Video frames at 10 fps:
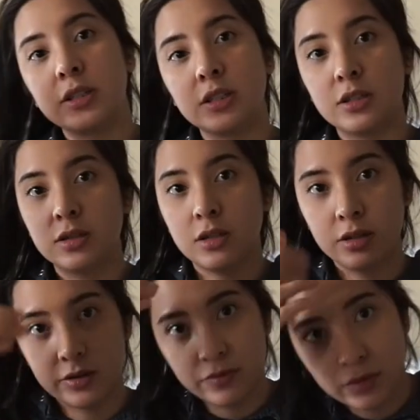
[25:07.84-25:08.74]
finding
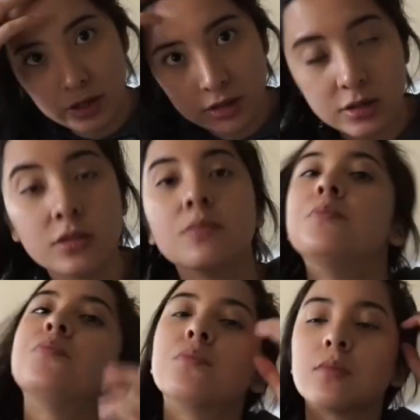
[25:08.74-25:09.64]
a friend
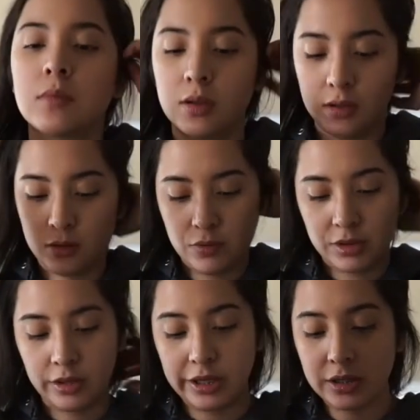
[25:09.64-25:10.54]

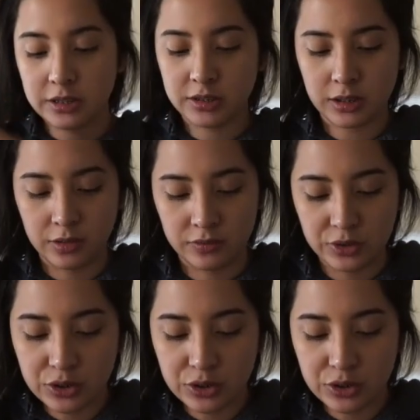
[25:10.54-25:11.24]
with the likeness of